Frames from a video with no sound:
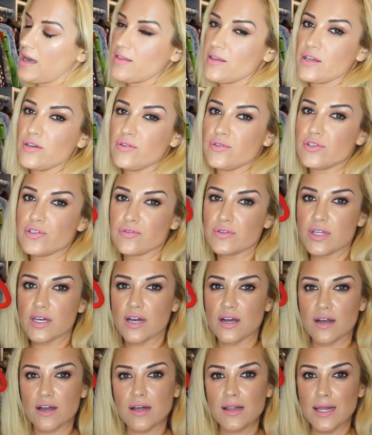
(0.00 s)
and then you do
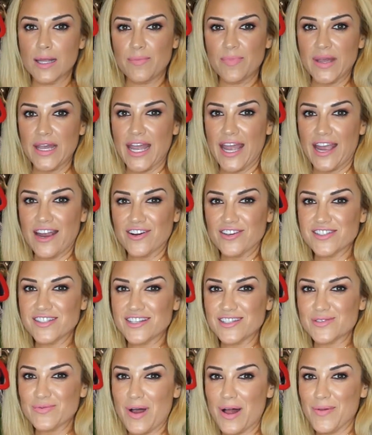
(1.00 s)
the clippy hangers
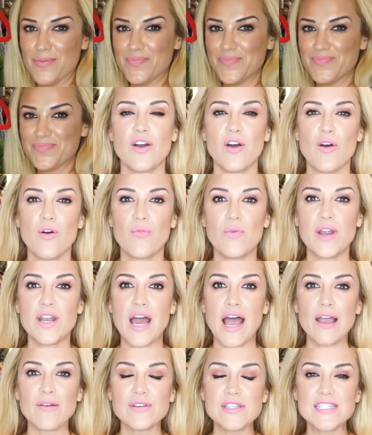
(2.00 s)
as well. So when
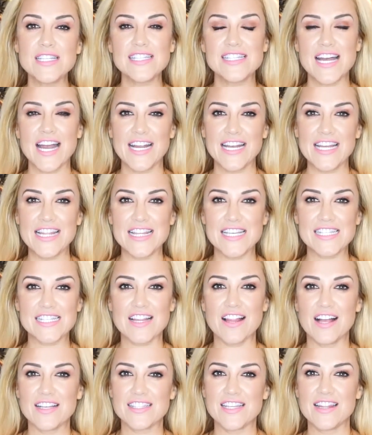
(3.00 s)
I was designing this
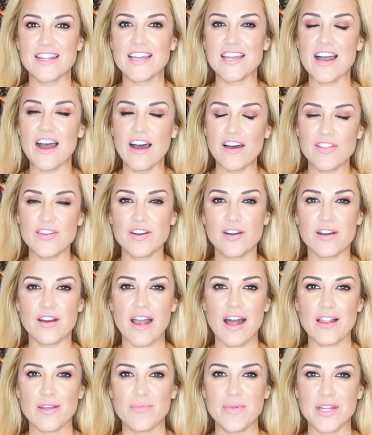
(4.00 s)
closet, the
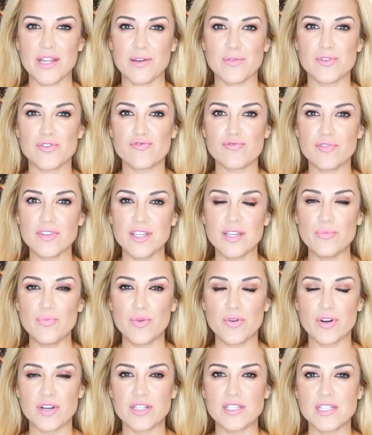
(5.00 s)
other element that was really
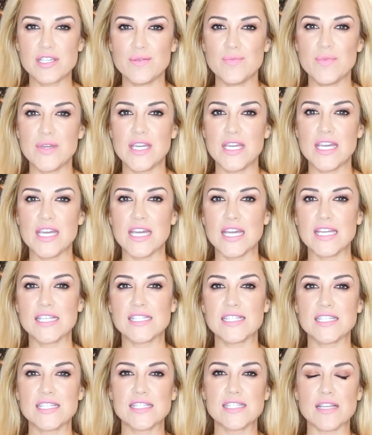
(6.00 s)
important to me
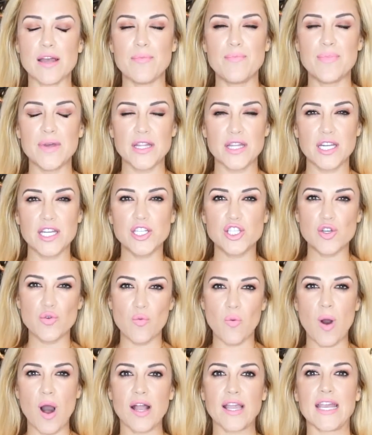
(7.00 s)
is this ability to
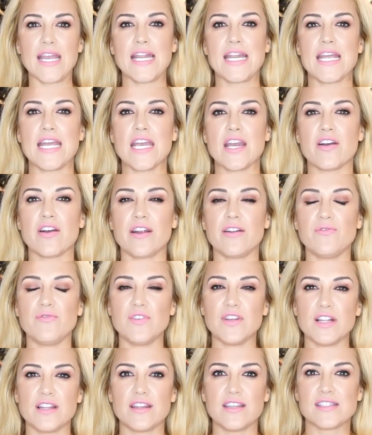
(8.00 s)
walk in here and
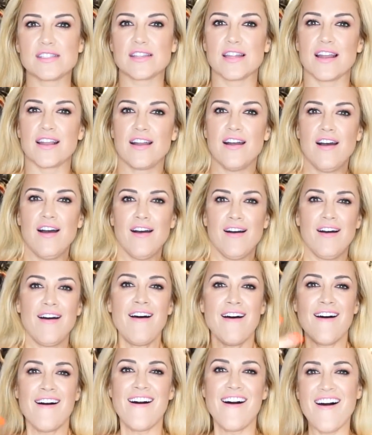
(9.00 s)
feel this like
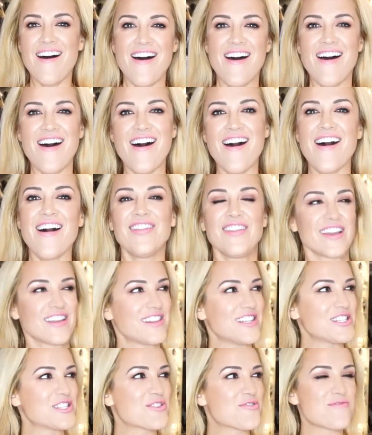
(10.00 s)

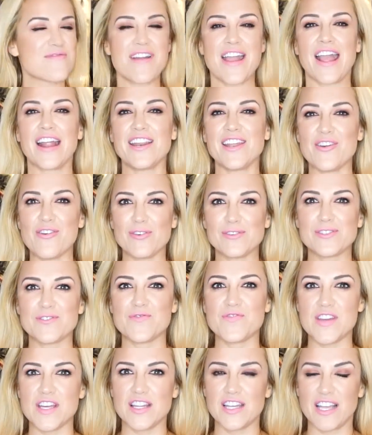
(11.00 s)
this
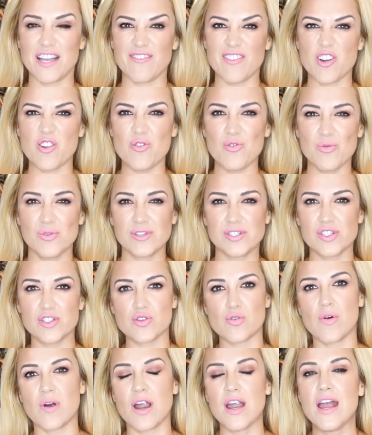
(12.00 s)
grandiose feeling of a cool
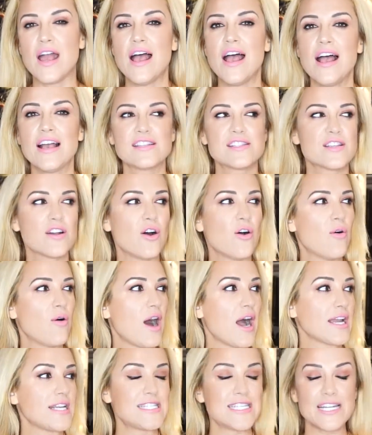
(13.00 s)
store.
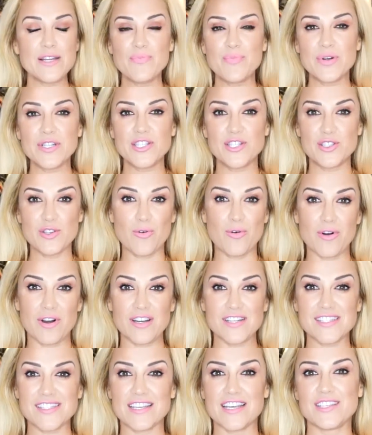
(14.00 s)
So I didn't put
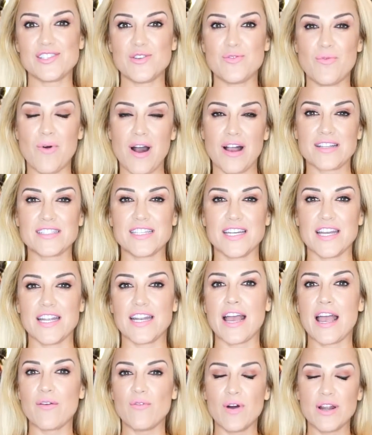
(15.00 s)
doors as you walked
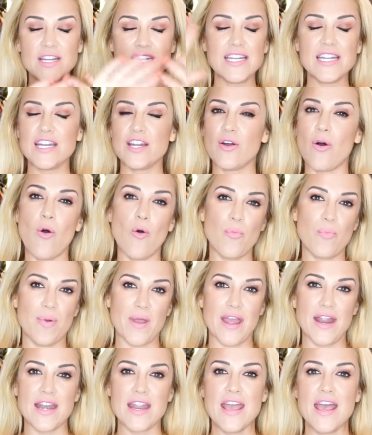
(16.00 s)
in. I wanted it
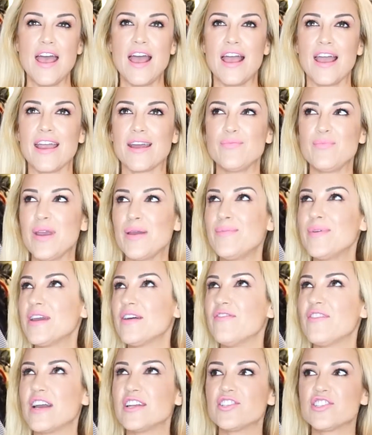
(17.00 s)
open, and maybe
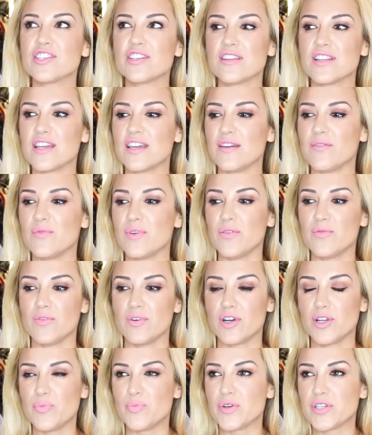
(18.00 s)
eventually we
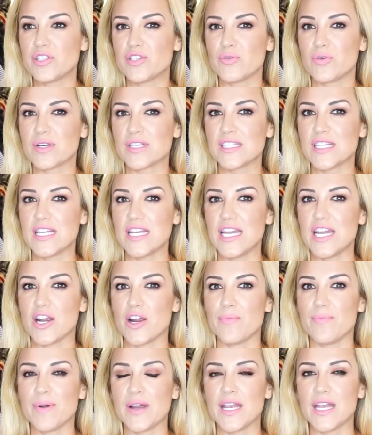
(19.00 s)
would put doors in
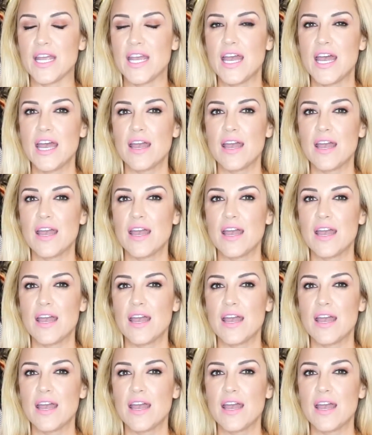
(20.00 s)
here, but